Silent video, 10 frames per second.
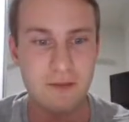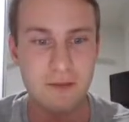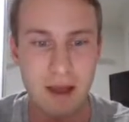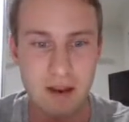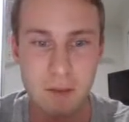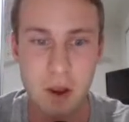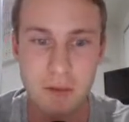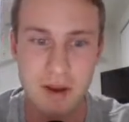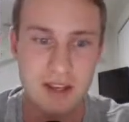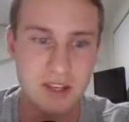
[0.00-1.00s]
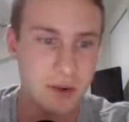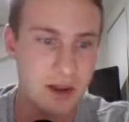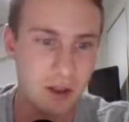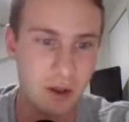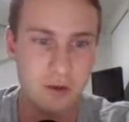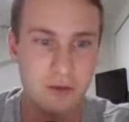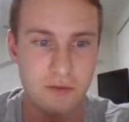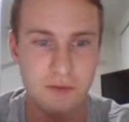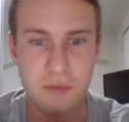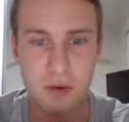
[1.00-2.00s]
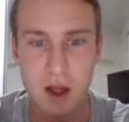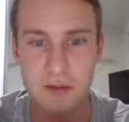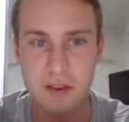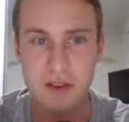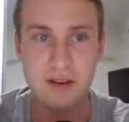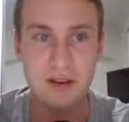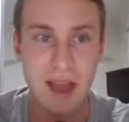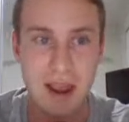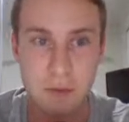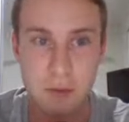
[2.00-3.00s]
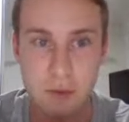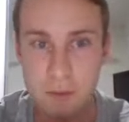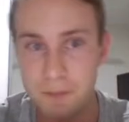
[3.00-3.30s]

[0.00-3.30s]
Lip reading: At the moment, they're doing a lot of private label